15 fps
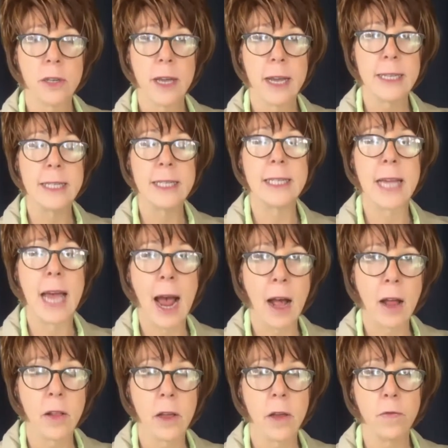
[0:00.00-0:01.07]

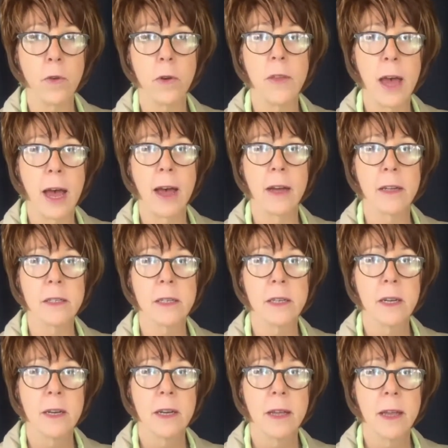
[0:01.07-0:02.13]
exactly for that
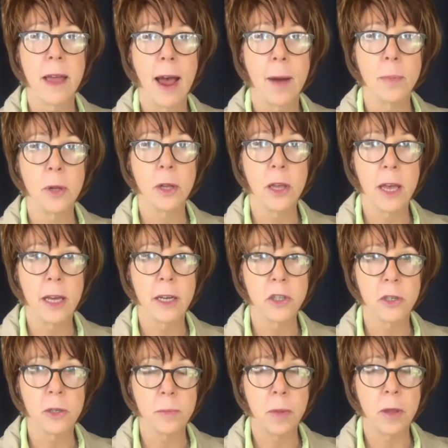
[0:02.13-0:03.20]
application.